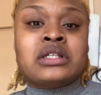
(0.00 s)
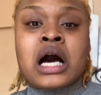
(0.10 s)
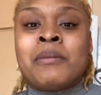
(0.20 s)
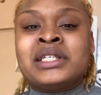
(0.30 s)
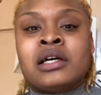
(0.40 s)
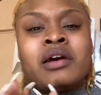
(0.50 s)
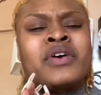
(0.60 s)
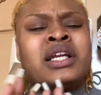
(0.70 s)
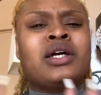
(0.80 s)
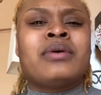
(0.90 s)
Comment down if you have
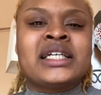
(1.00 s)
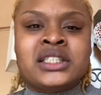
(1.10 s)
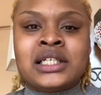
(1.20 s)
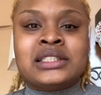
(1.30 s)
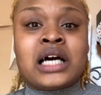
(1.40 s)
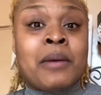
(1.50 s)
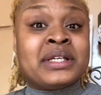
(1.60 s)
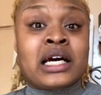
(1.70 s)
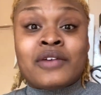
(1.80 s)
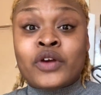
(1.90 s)
any questions. Comment
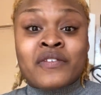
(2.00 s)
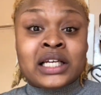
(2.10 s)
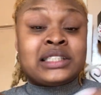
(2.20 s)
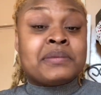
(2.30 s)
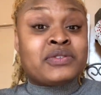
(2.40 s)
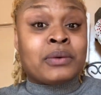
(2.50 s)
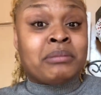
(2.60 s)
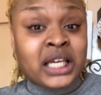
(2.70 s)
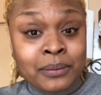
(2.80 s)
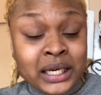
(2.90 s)
down if you have any tips for
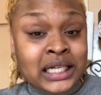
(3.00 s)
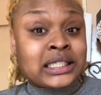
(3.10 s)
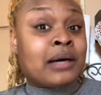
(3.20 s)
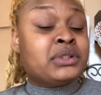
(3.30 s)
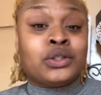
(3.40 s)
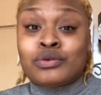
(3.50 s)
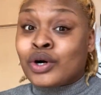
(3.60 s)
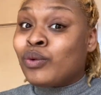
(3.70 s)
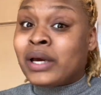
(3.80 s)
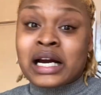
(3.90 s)
me, because I'm still
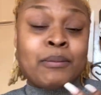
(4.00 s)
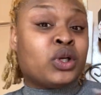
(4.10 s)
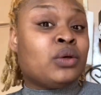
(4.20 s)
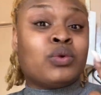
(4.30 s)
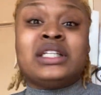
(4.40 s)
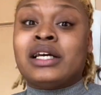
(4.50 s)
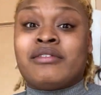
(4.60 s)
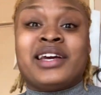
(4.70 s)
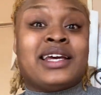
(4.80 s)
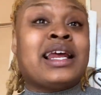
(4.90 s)
growing. I'm only 1 year
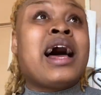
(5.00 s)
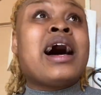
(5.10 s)
in.